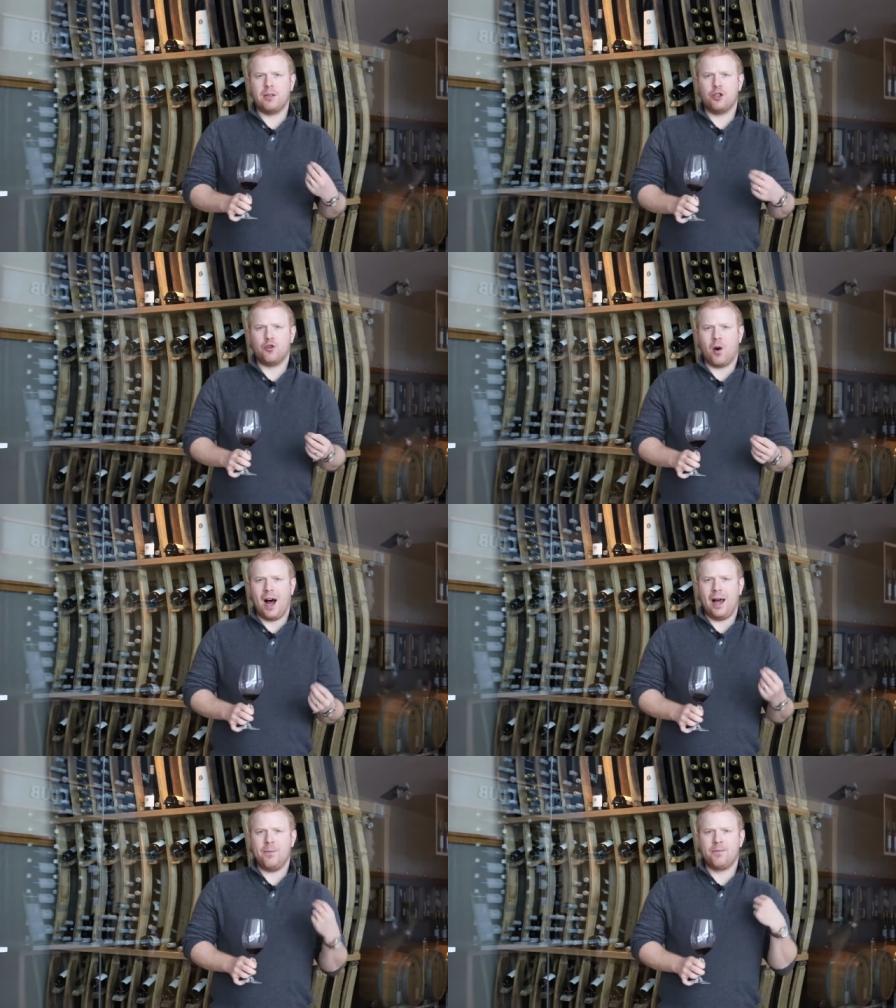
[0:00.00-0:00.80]
It's
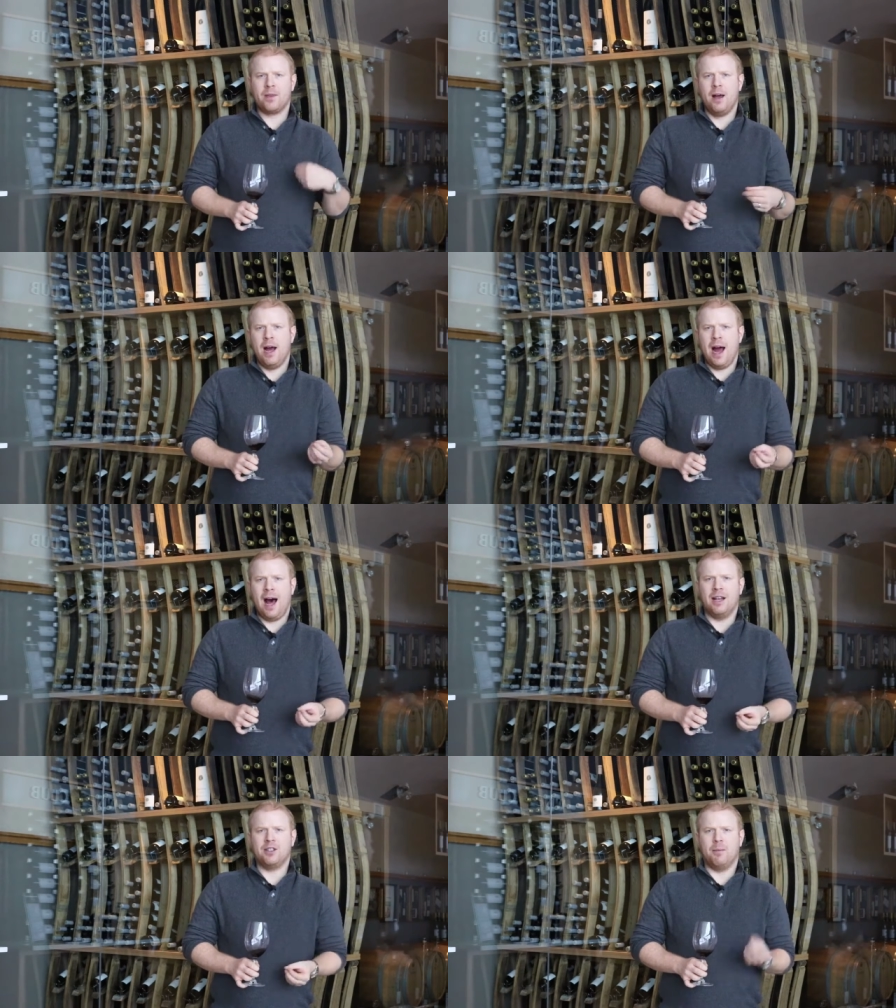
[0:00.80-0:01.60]
dry,
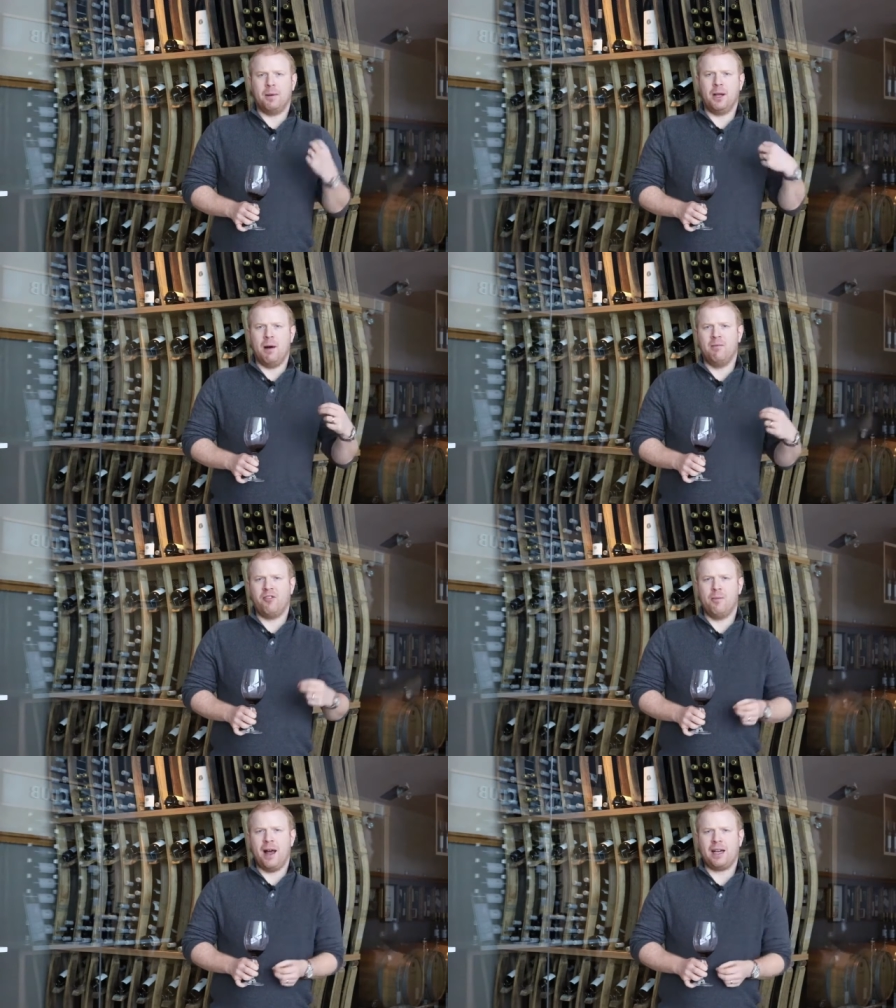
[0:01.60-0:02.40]
has the plum
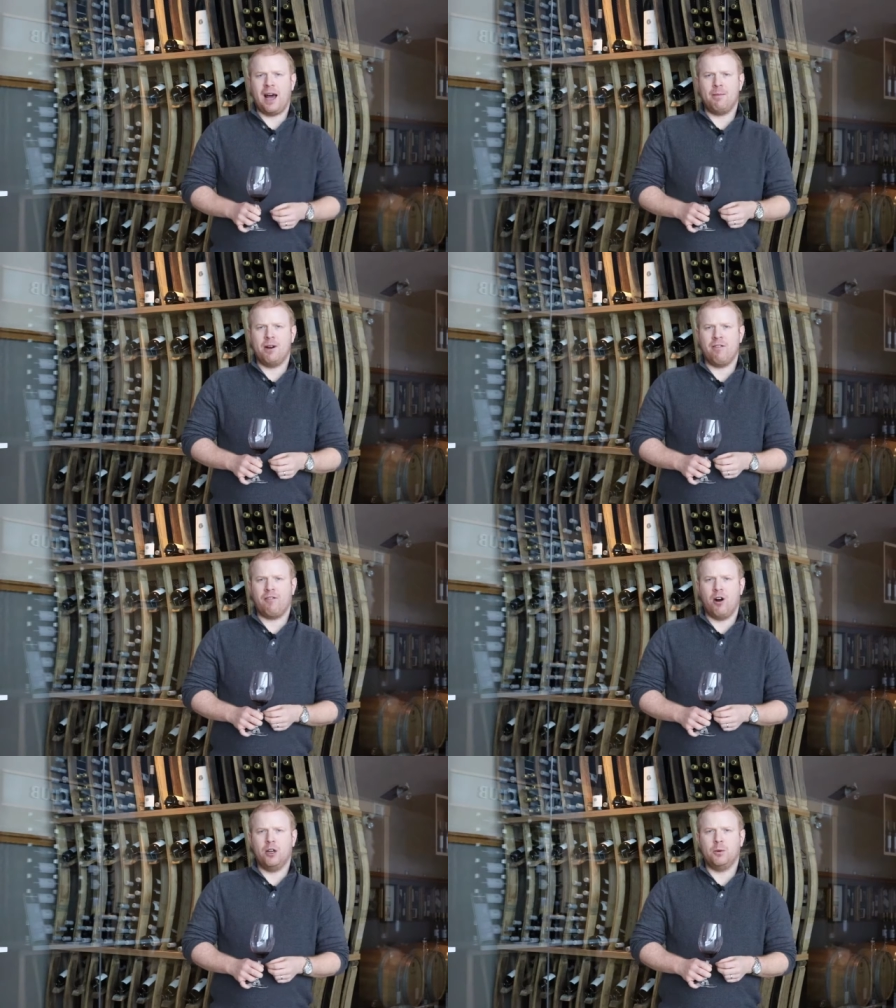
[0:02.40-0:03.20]
from that Cabernet
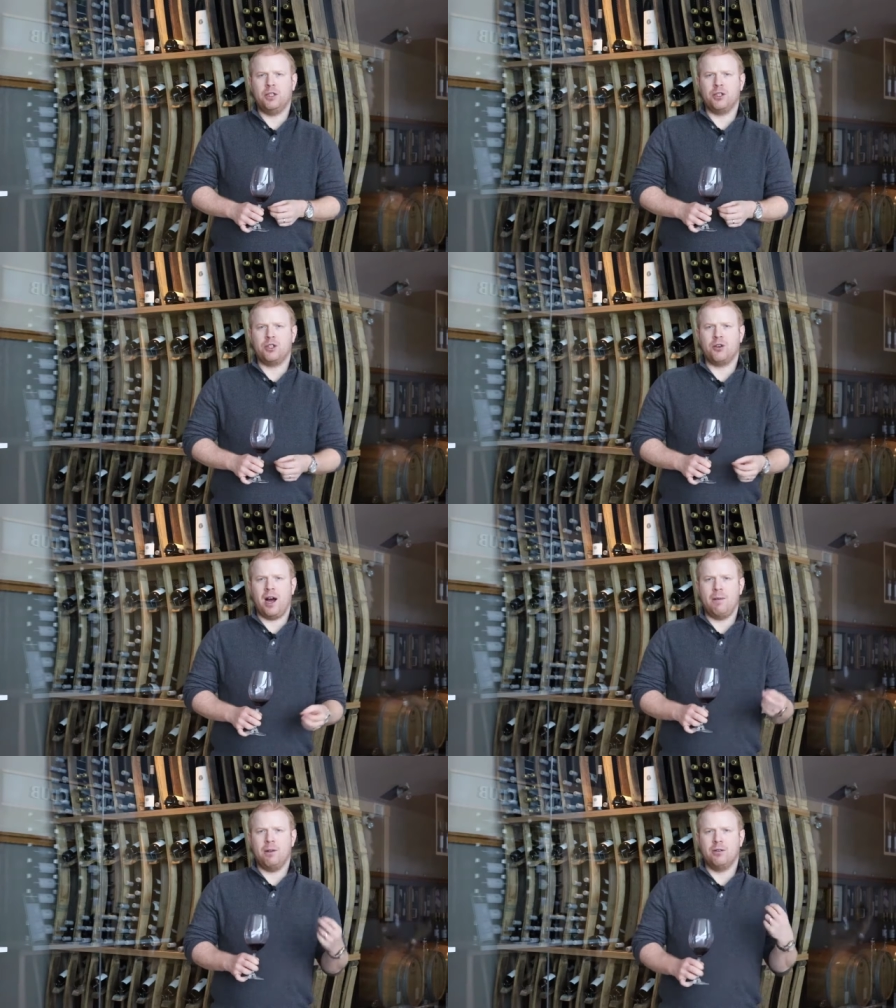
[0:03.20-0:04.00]
Franc we just
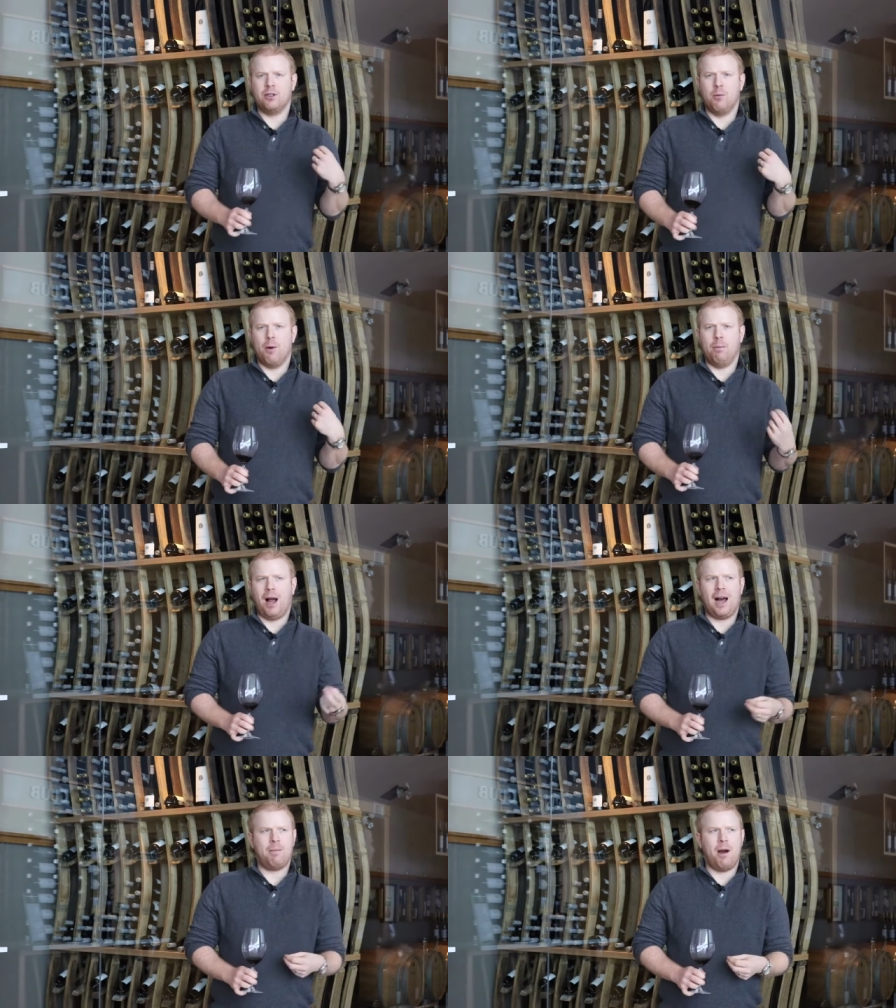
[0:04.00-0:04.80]
tried, but there's some more
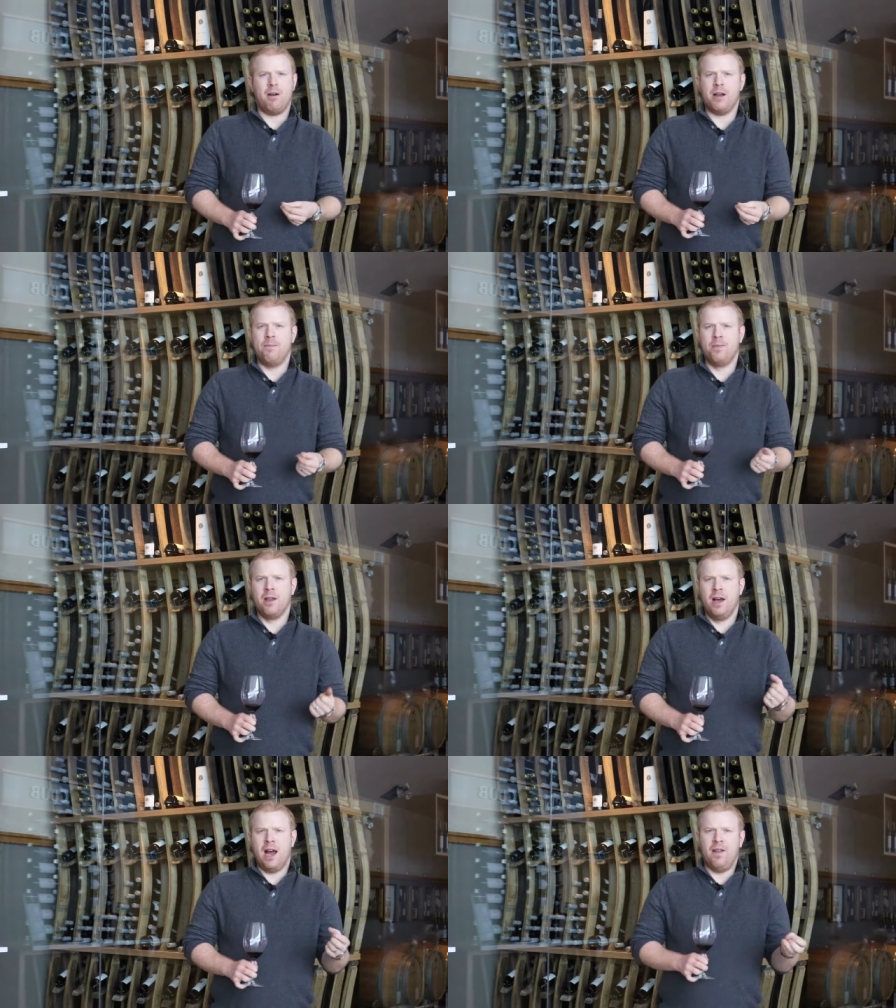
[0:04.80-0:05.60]
blackberry
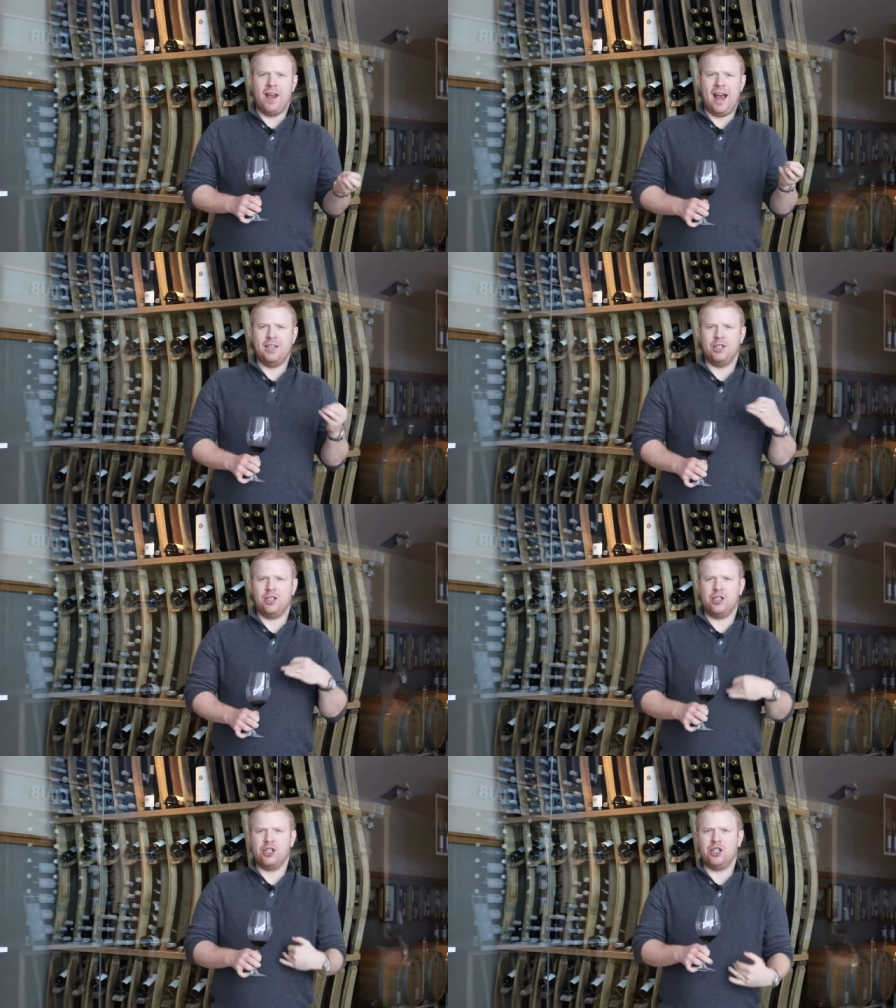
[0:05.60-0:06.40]
and the
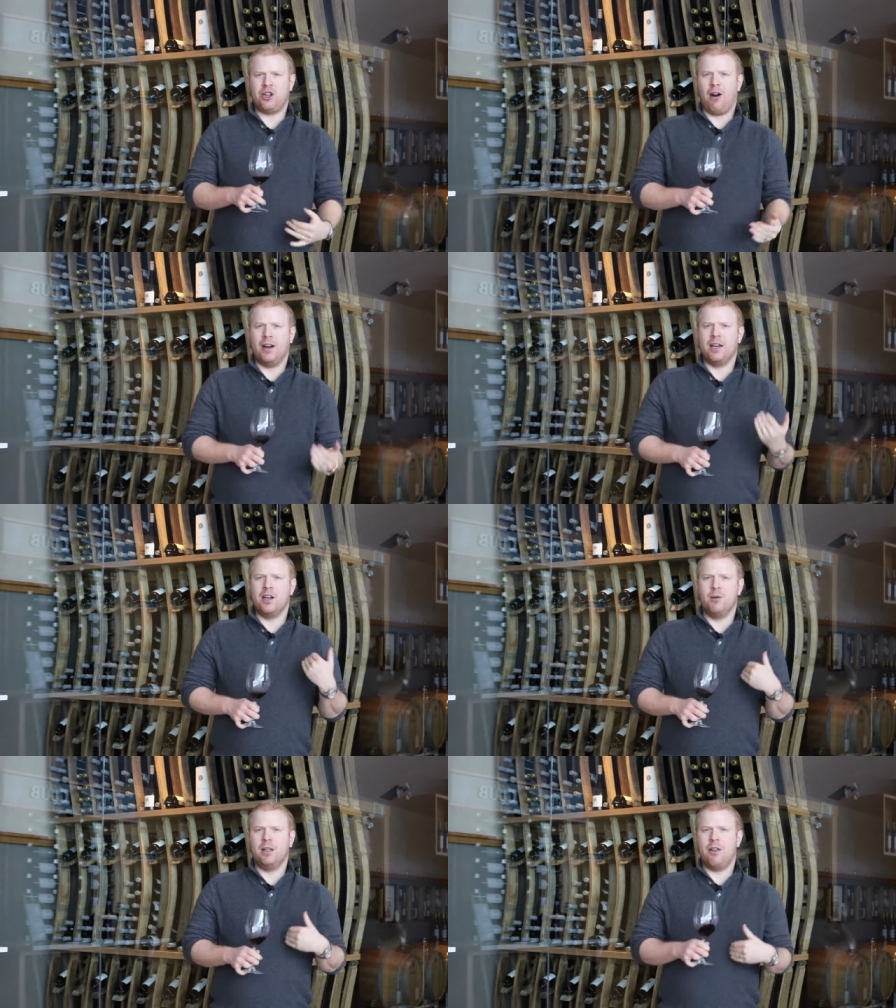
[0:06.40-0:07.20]
aging's just starting
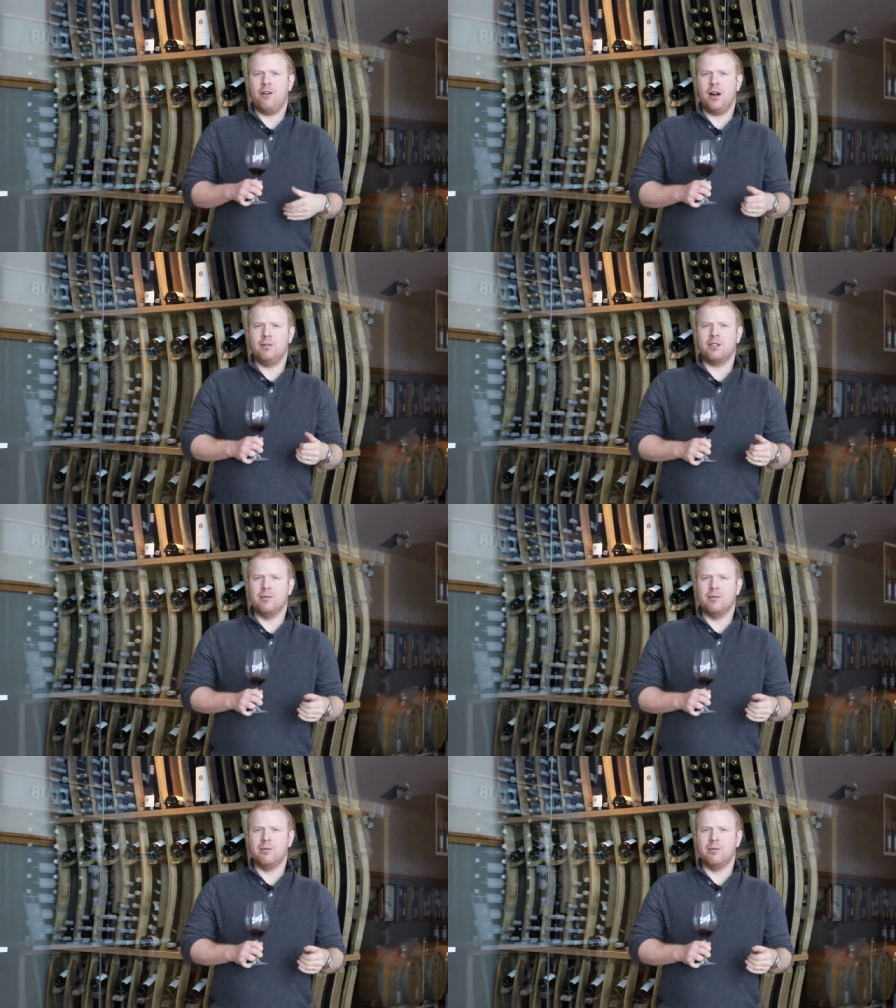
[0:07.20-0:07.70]
into a leather note.